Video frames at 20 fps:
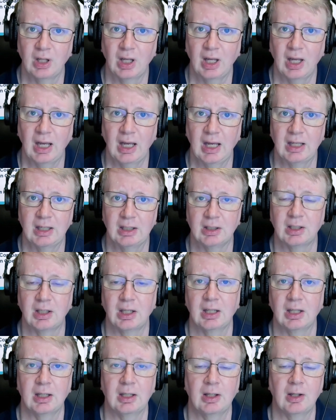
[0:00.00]
And
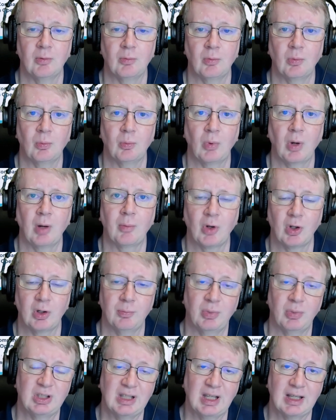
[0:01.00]
I'm going to
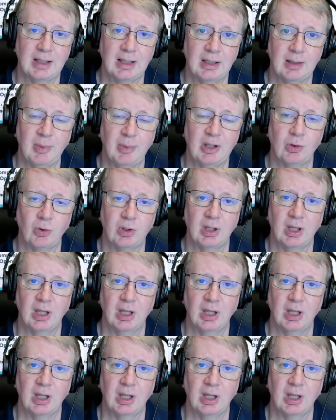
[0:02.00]
particularly be looking at